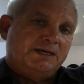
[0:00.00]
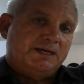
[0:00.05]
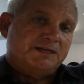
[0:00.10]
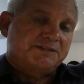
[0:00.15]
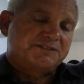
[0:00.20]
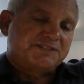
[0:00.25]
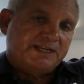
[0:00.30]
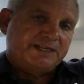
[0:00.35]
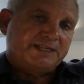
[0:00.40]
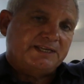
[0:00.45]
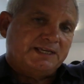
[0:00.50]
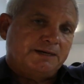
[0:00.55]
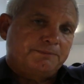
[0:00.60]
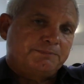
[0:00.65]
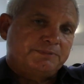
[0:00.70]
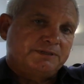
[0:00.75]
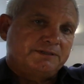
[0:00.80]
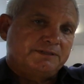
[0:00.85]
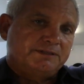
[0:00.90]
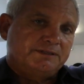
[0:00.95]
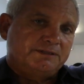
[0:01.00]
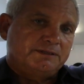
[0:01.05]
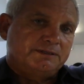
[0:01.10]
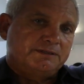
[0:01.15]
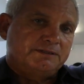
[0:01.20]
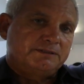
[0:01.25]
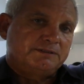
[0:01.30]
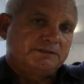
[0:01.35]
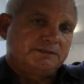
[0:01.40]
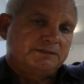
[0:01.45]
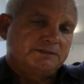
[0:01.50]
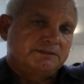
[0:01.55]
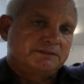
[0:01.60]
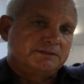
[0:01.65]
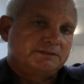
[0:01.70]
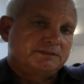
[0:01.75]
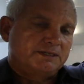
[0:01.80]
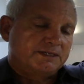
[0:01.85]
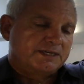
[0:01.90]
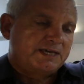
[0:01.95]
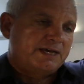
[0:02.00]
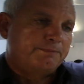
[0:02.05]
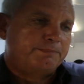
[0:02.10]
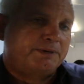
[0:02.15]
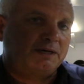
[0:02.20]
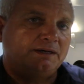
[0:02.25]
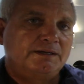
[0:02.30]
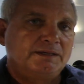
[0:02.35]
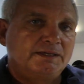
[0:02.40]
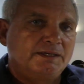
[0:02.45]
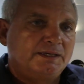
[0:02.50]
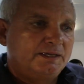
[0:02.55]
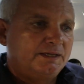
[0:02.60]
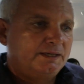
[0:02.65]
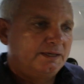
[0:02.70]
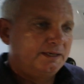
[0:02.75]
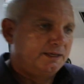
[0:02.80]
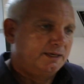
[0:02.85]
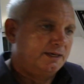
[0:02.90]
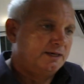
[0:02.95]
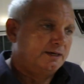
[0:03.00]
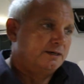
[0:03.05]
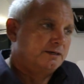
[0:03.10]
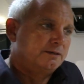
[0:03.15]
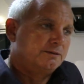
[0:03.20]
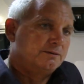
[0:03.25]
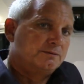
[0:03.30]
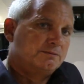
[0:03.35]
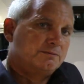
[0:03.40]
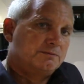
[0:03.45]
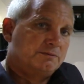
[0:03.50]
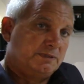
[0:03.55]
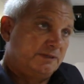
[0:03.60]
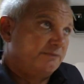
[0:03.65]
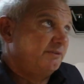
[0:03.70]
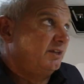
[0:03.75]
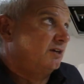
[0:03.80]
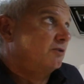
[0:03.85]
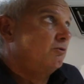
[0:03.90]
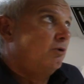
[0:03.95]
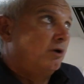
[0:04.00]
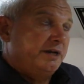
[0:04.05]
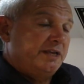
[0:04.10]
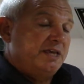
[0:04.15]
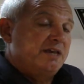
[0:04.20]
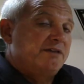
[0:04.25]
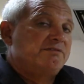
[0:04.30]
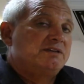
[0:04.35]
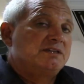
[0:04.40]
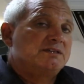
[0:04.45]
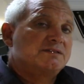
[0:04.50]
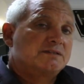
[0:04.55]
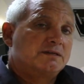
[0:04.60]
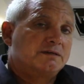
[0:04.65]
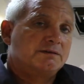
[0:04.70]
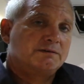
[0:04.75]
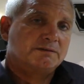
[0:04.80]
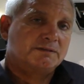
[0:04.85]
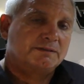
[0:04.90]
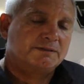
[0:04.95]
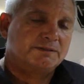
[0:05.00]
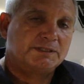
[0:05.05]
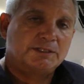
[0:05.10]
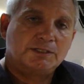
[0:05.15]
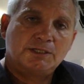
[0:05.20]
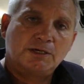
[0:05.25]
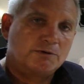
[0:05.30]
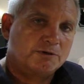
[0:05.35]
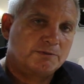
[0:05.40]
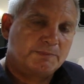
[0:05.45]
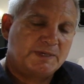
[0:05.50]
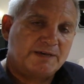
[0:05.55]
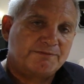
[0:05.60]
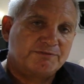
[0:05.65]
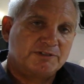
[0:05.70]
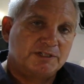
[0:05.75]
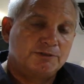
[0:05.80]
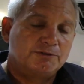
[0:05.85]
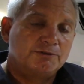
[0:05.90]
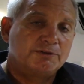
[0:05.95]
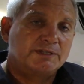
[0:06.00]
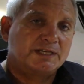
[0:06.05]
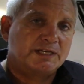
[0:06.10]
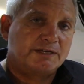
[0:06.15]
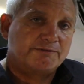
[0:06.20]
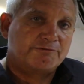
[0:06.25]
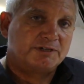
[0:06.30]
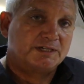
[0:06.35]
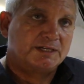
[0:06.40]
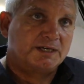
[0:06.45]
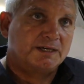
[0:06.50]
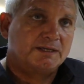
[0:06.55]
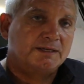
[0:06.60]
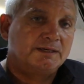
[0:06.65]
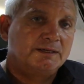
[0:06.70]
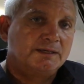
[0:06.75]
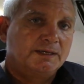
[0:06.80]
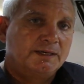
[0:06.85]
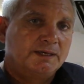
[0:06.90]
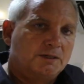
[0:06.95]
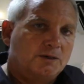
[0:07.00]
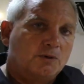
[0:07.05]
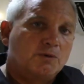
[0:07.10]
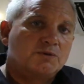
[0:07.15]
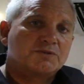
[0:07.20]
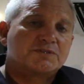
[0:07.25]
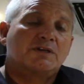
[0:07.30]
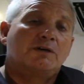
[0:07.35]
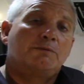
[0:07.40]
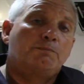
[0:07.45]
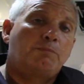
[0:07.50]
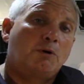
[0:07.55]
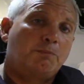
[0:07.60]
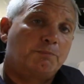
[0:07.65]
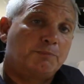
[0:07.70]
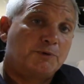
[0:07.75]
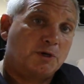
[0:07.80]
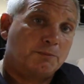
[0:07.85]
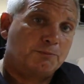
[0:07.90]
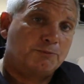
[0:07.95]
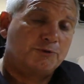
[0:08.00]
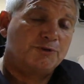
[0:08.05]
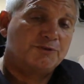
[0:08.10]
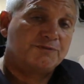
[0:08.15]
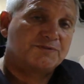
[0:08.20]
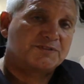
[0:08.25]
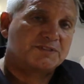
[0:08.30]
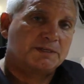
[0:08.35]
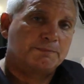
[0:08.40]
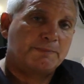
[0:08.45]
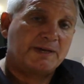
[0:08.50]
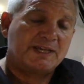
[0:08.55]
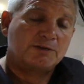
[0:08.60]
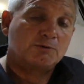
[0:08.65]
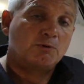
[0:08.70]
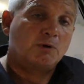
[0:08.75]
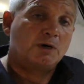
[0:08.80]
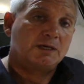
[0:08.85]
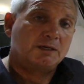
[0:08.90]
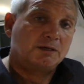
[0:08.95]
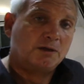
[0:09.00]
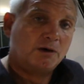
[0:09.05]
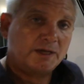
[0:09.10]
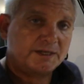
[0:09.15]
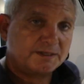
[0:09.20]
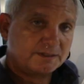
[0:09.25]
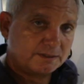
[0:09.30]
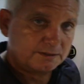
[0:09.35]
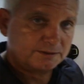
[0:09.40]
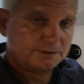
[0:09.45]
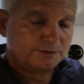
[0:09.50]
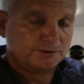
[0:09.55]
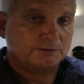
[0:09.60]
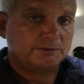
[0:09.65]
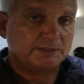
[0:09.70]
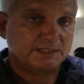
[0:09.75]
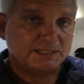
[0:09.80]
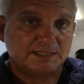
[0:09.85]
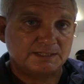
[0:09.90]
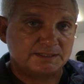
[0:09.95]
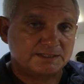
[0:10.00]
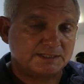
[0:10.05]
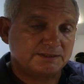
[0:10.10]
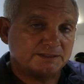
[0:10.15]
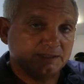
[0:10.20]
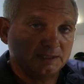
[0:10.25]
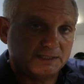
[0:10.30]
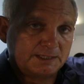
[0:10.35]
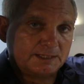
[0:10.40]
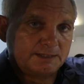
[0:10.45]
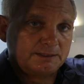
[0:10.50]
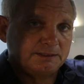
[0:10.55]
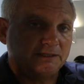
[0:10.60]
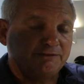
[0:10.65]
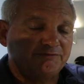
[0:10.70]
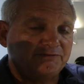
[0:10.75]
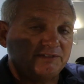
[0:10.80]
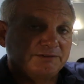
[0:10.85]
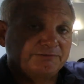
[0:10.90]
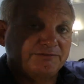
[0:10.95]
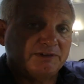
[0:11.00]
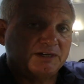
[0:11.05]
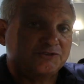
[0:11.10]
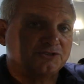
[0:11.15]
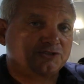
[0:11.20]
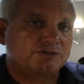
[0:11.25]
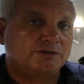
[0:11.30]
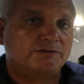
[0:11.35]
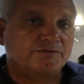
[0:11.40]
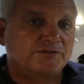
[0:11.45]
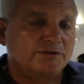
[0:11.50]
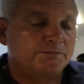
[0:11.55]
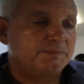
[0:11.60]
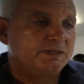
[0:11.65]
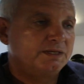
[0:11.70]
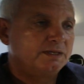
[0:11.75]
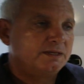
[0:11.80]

setting up your camper, and they're quite heavy, so you don't want to be having to do that every day. Also, pop top roofs are made quite light to ease in the lifting function of them,